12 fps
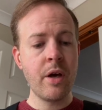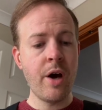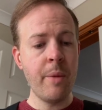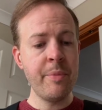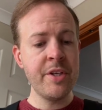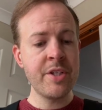
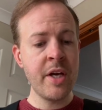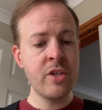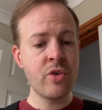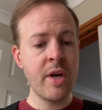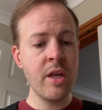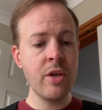cup that I
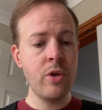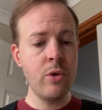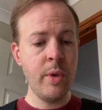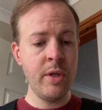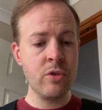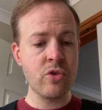drink
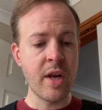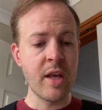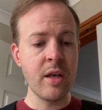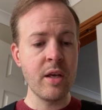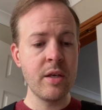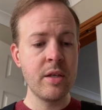you will
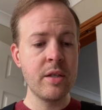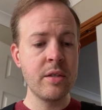drink,